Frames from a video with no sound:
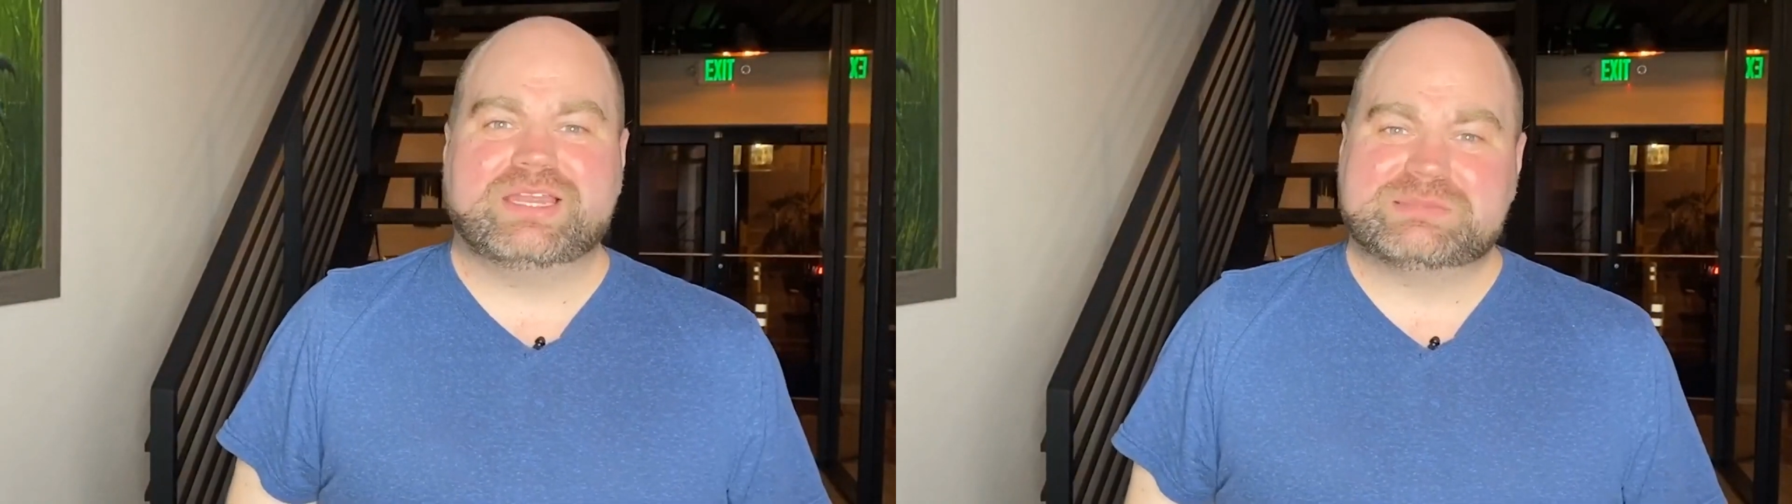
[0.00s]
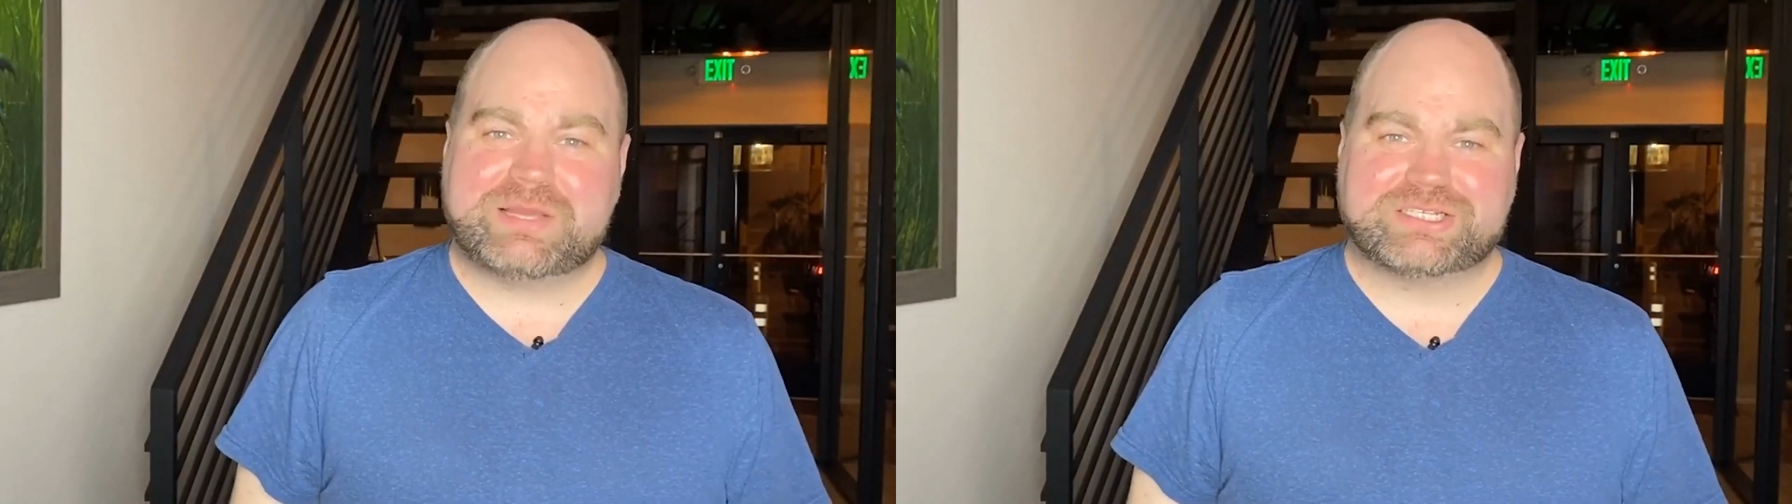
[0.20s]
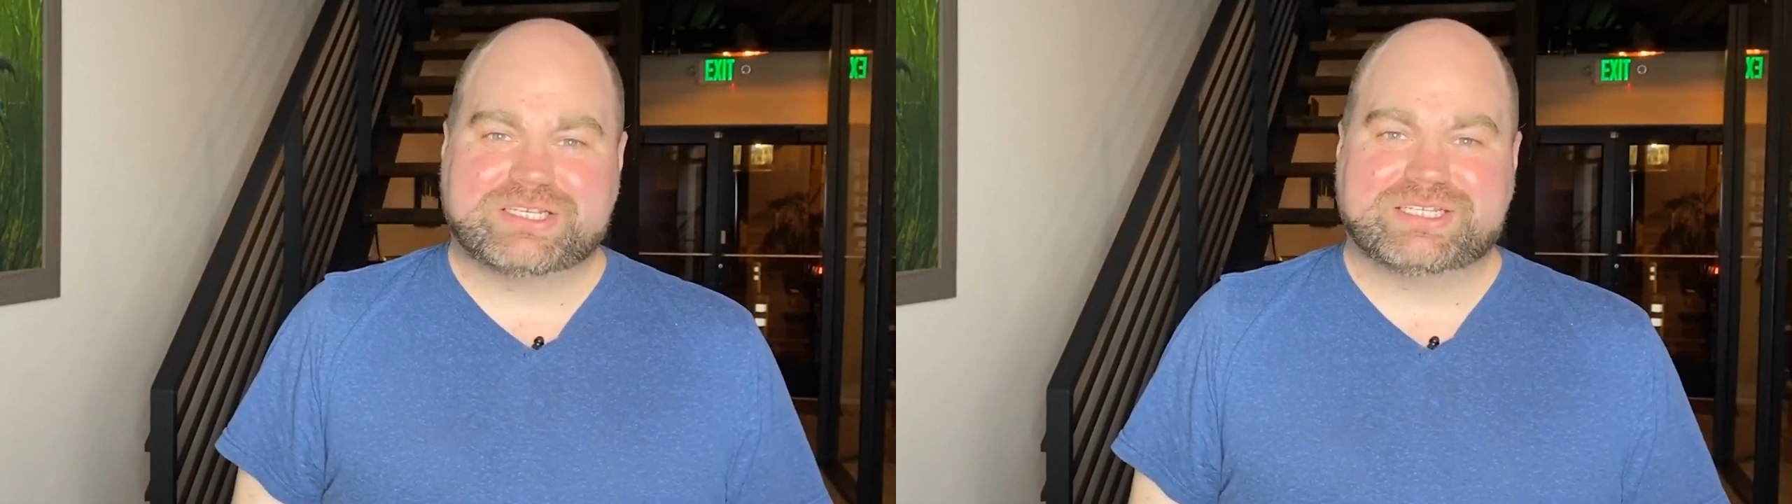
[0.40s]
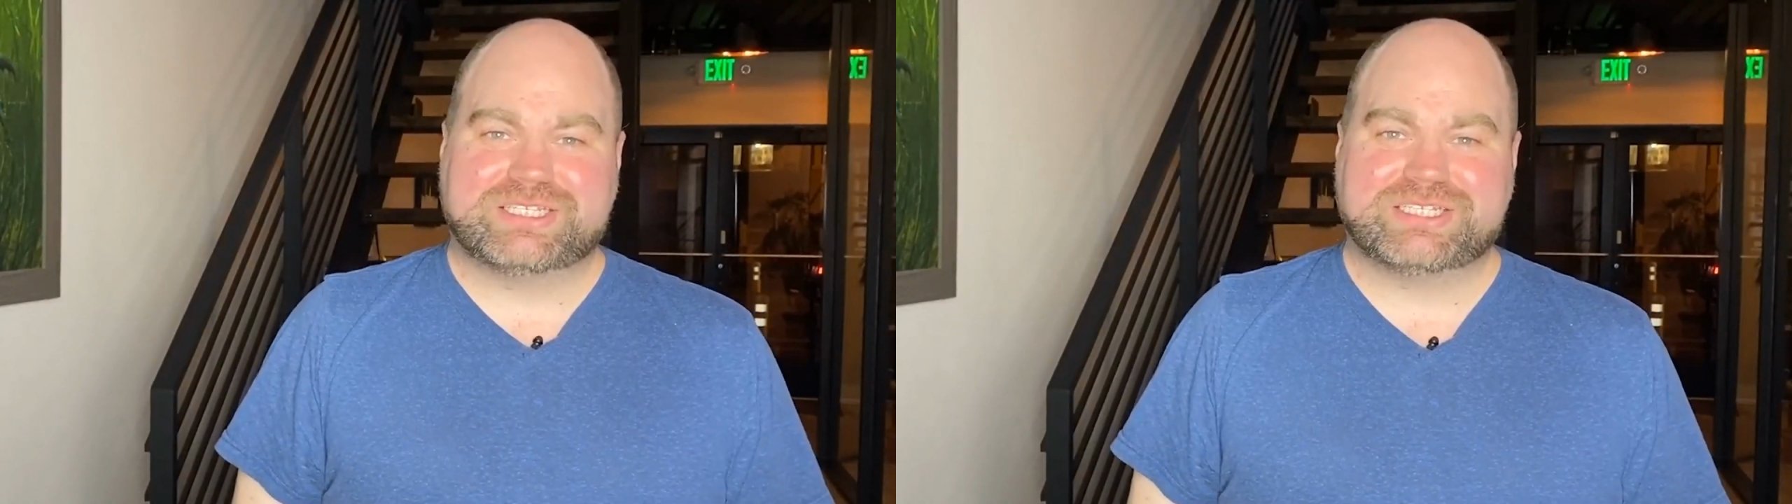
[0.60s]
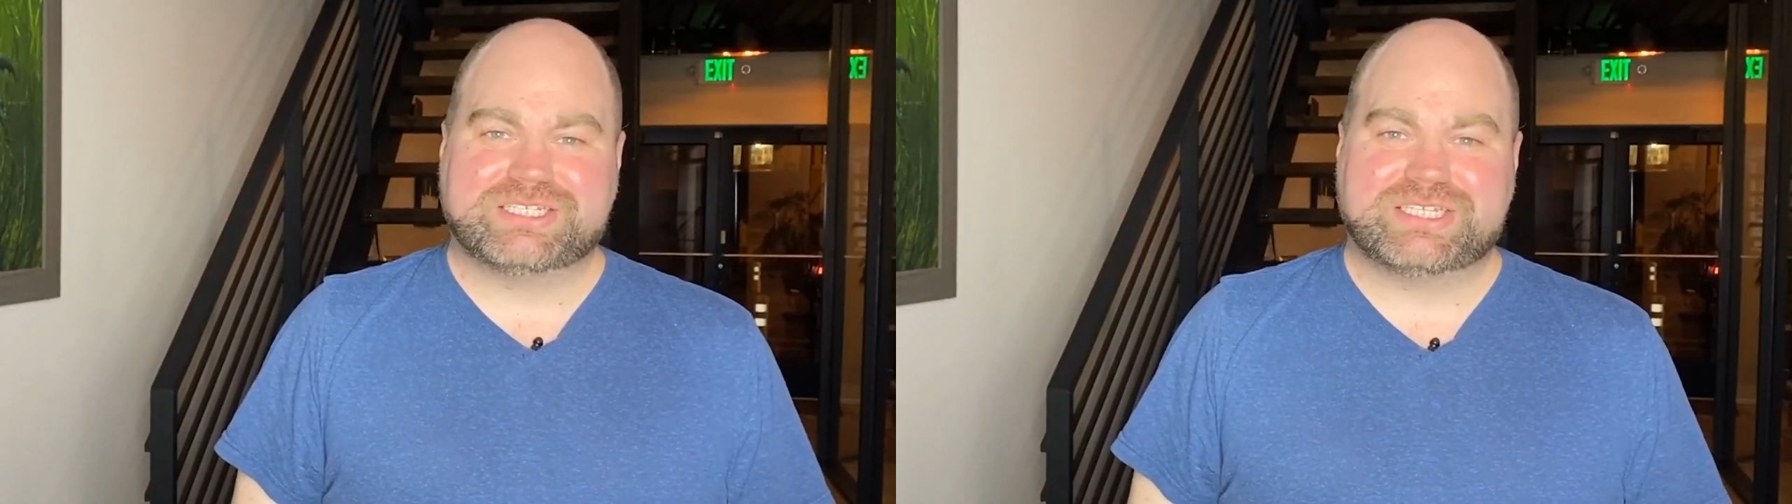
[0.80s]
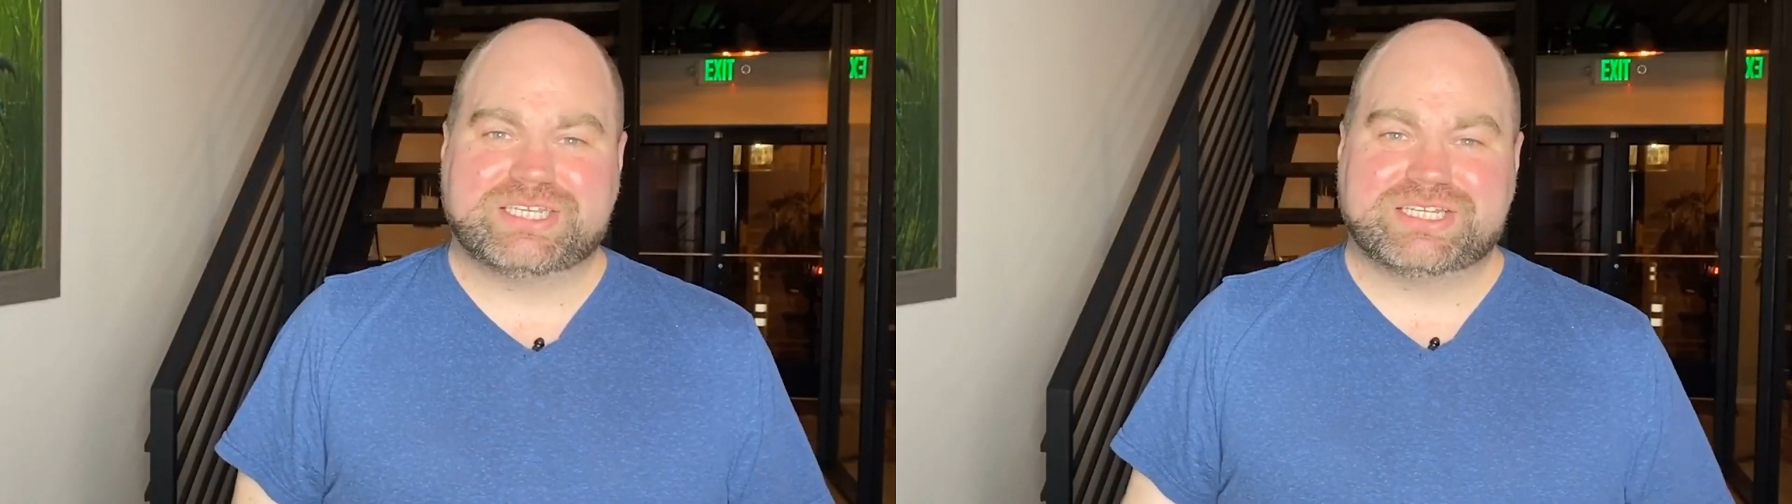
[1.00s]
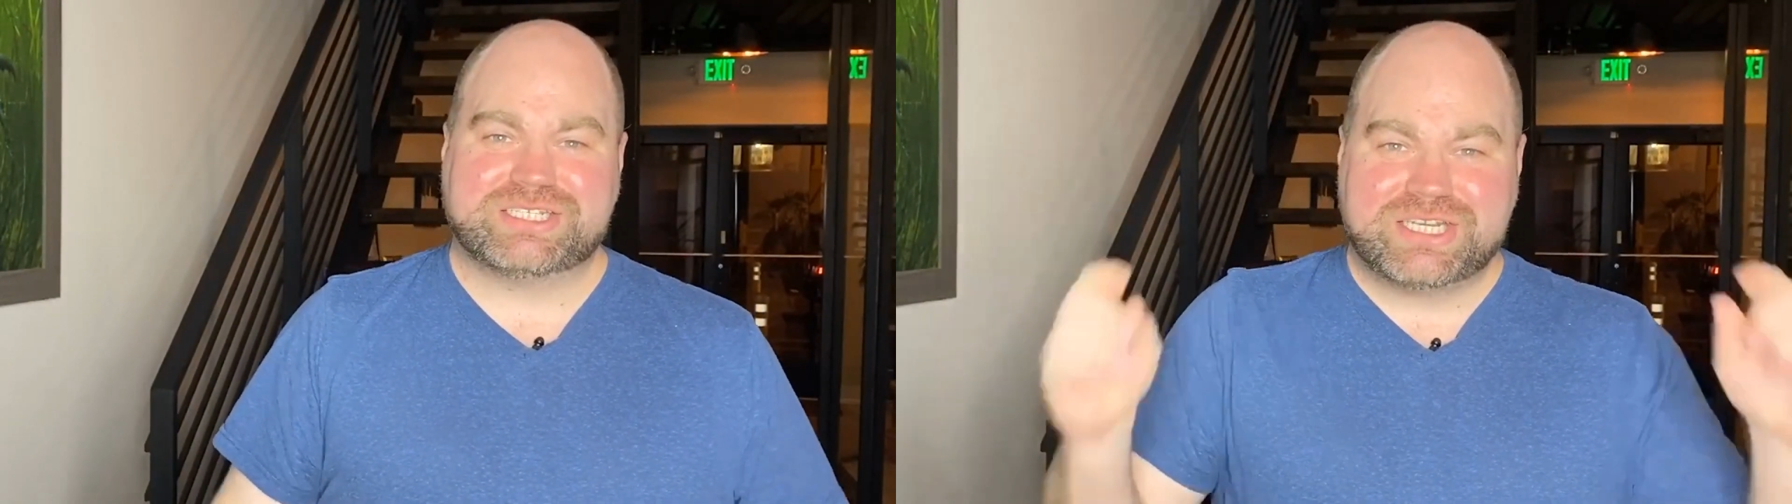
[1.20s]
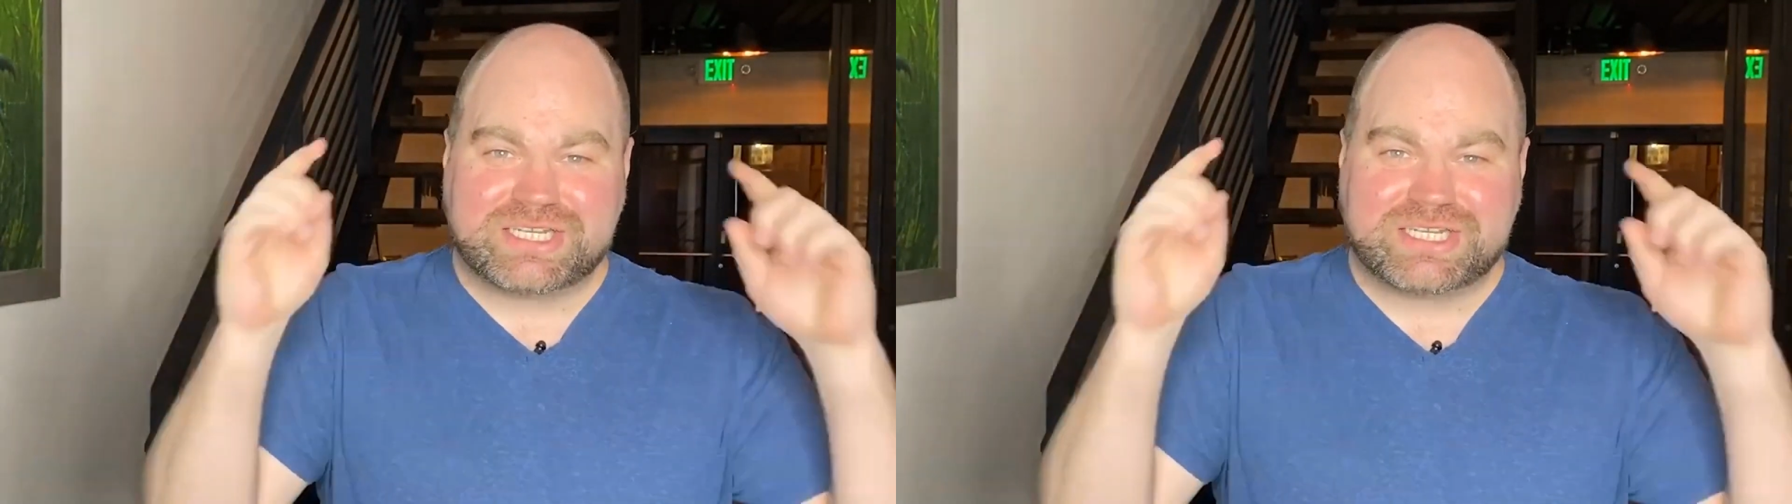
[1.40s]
an inspection contingency is